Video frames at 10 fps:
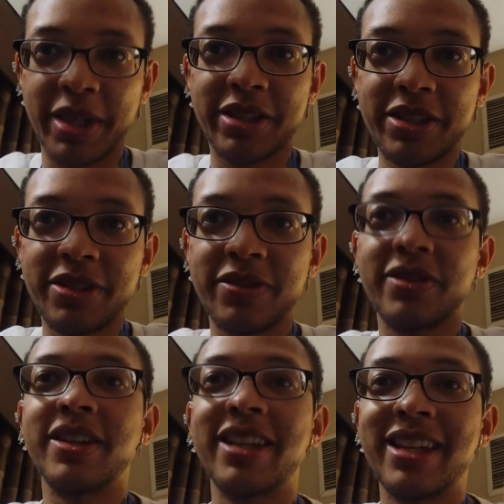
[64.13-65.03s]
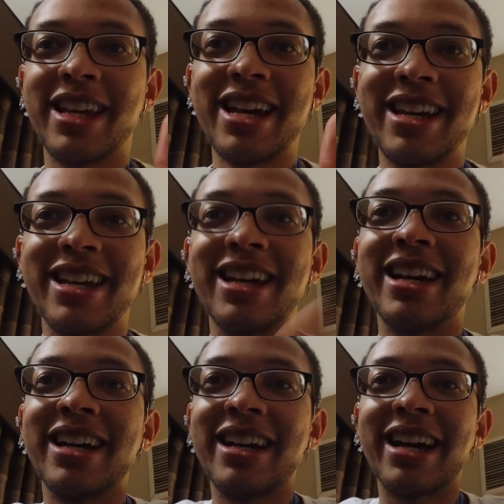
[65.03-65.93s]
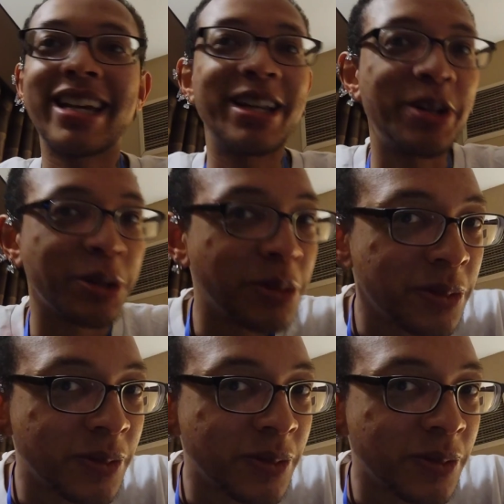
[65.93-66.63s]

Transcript: Make sense? Yay? I can't hear you.